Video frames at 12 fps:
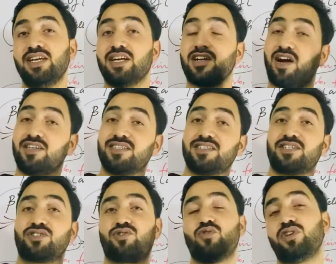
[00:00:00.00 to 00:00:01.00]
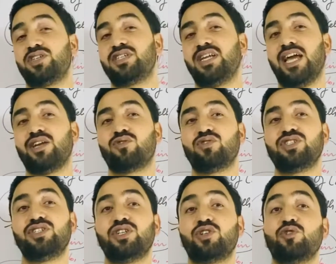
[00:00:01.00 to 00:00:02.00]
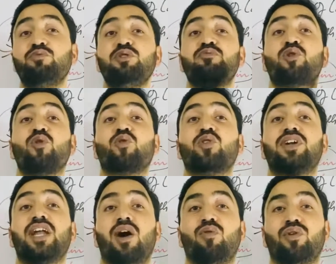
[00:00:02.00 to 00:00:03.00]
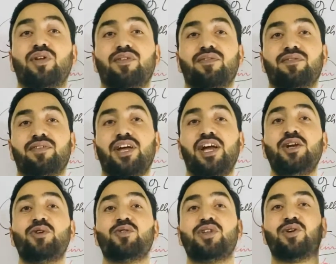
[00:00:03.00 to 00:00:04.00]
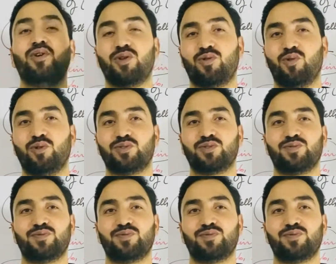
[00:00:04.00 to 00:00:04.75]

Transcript: Causes the stored glycogen to be broken down into the glucose,